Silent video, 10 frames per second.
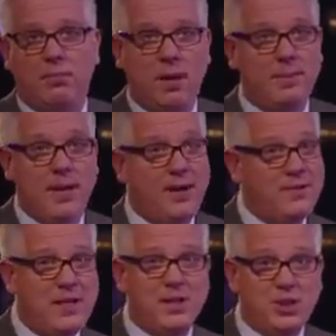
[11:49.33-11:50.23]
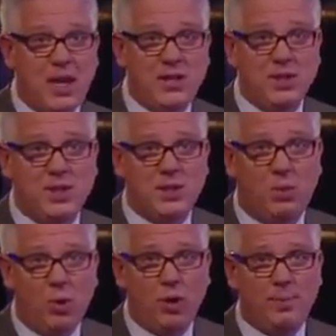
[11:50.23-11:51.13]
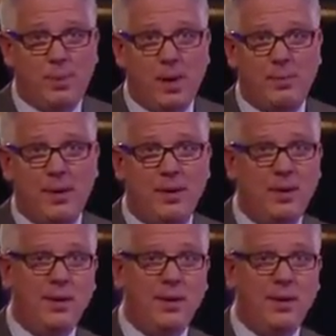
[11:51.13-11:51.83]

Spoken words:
I mean, I've seen the changes in the War Department.